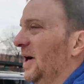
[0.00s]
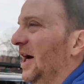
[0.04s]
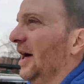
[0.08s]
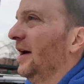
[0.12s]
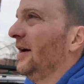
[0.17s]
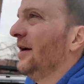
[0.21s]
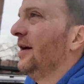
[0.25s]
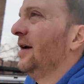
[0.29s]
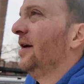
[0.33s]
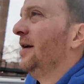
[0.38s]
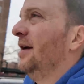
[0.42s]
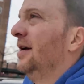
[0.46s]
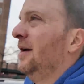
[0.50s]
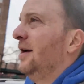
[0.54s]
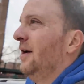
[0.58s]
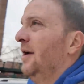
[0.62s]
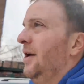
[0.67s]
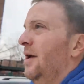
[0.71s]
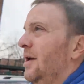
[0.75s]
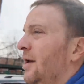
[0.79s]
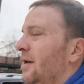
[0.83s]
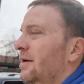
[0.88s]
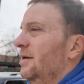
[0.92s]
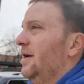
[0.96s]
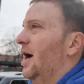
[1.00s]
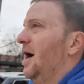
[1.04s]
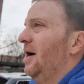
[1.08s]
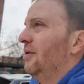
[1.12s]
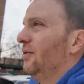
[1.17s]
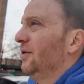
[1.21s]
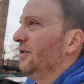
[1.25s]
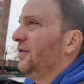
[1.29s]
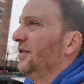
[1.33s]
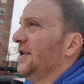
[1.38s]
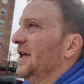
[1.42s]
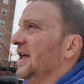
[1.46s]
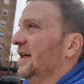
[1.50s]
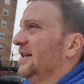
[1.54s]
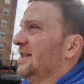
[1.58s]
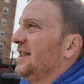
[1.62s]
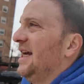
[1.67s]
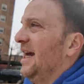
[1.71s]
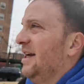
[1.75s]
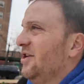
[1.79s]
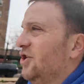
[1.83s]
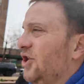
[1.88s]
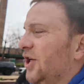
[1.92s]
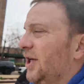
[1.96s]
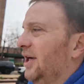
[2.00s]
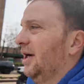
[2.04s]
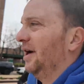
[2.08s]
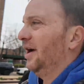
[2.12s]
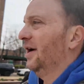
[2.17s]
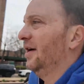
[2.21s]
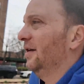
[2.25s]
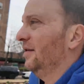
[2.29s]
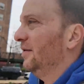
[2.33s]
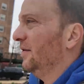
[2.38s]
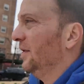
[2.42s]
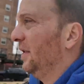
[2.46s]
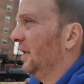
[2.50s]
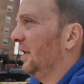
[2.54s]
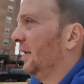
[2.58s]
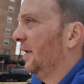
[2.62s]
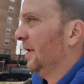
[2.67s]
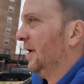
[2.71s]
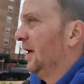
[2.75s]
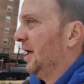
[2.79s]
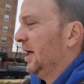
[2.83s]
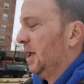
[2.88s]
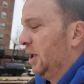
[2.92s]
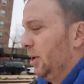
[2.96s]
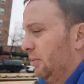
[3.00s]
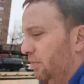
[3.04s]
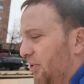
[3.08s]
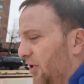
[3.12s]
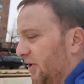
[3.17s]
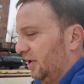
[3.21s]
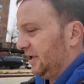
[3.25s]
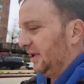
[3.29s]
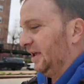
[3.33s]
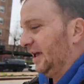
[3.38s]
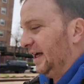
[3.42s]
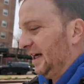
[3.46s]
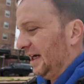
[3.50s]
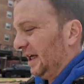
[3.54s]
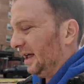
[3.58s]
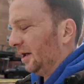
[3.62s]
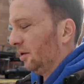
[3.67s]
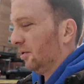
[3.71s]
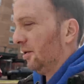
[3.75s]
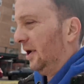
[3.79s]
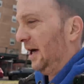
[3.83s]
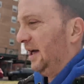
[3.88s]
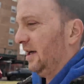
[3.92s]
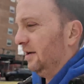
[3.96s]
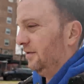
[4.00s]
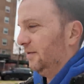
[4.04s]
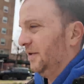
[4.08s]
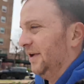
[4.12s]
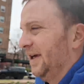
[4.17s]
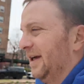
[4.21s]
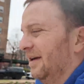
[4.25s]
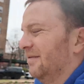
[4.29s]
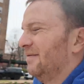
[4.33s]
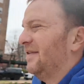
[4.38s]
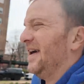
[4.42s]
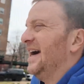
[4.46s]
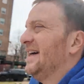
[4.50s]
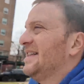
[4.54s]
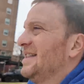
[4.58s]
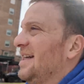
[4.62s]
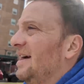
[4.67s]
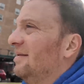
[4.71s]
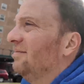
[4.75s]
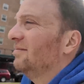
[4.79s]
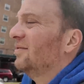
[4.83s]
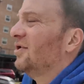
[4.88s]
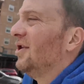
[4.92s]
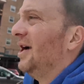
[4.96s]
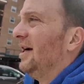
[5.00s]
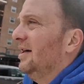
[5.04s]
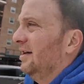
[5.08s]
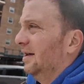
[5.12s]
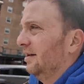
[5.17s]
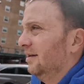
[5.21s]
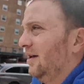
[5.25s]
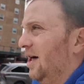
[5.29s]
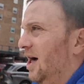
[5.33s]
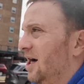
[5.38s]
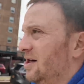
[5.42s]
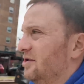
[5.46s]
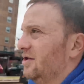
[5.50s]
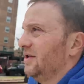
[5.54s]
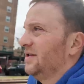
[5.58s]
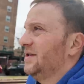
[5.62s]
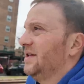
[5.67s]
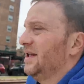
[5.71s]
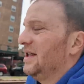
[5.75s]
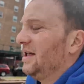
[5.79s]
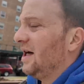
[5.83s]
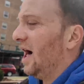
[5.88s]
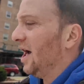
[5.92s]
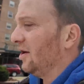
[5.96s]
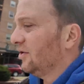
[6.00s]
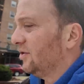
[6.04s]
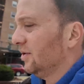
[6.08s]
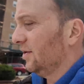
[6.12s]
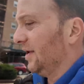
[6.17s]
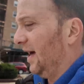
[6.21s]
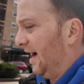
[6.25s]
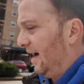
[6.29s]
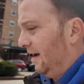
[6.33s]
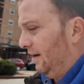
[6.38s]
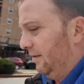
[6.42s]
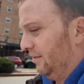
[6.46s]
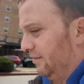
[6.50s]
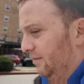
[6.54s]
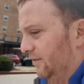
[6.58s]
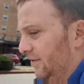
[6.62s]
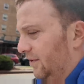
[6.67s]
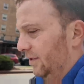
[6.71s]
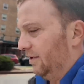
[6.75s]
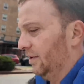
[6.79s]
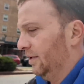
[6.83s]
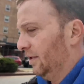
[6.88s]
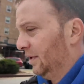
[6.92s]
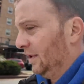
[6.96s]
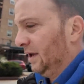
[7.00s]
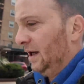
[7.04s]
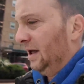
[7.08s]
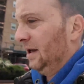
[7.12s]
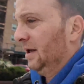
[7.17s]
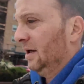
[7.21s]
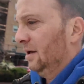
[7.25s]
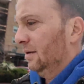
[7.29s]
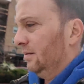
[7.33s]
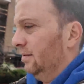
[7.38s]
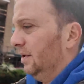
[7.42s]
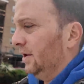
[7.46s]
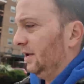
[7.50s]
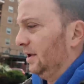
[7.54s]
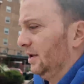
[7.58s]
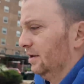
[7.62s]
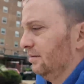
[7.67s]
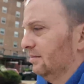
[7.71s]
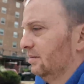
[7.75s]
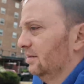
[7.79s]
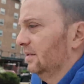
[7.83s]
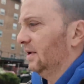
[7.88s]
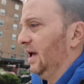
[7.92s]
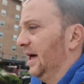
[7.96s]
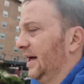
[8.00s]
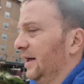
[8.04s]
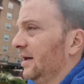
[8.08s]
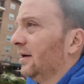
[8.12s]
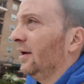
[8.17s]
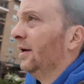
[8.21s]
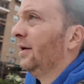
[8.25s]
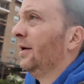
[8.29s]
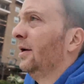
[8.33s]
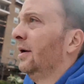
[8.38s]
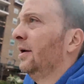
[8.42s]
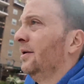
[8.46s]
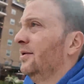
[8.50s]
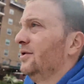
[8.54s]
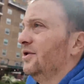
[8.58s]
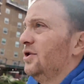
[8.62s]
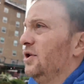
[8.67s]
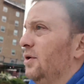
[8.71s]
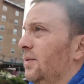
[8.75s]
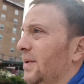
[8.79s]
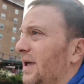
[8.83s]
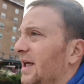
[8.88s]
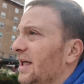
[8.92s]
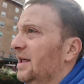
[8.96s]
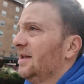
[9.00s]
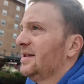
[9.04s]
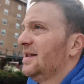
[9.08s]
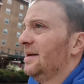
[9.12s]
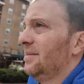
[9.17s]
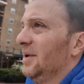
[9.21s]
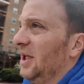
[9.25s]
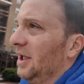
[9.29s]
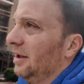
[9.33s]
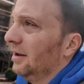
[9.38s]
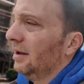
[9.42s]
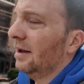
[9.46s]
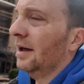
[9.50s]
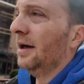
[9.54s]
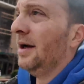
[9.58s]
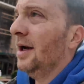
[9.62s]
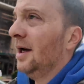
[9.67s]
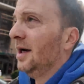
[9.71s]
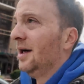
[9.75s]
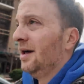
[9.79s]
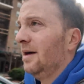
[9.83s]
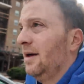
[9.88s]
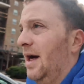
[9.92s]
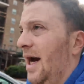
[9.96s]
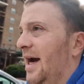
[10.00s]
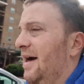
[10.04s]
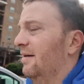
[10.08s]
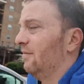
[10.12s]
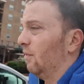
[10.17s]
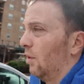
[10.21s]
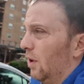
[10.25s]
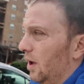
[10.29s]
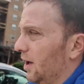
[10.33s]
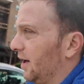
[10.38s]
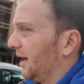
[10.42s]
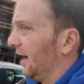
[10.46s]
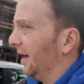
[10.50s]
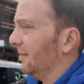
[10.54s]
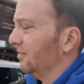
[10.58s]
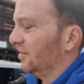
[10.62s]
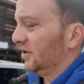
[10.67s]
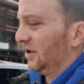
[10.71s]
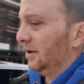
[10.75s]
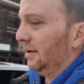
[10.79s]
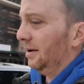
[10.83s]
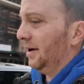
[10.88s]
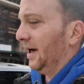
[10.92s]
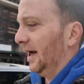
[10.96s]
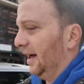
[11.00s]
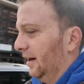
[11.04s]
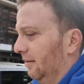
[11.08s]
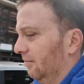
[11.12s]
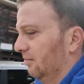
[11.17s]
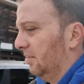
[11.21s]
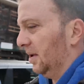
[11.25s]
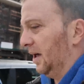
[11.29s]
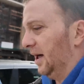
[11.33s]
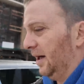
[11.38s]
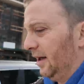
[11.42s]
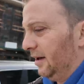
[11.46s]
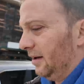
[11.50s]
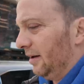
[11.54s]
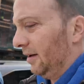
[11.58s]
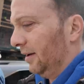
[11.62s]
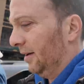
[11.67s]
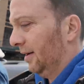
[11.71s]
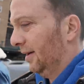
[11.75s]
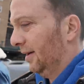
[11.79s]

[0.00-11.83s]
but not with the intention of percolating creatively. In fact, I'm trying to consciously not do that for really like 2 weeks. I mean, I have work I'm doing, but